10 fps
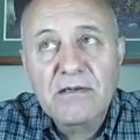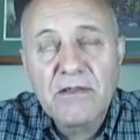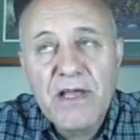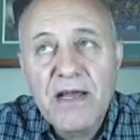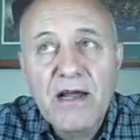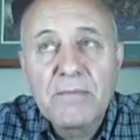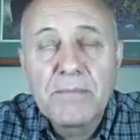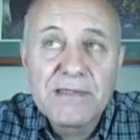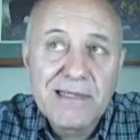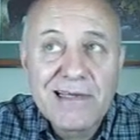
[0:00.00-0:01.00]
article
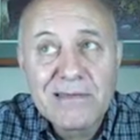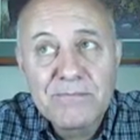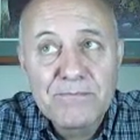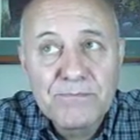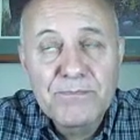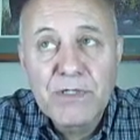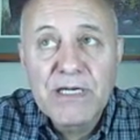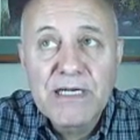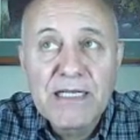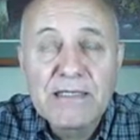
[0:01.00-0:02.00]
there, but they
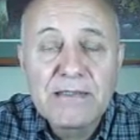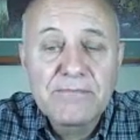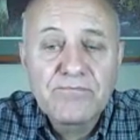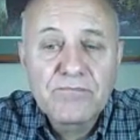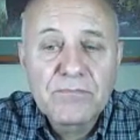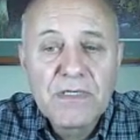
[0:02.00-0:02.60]
put it in.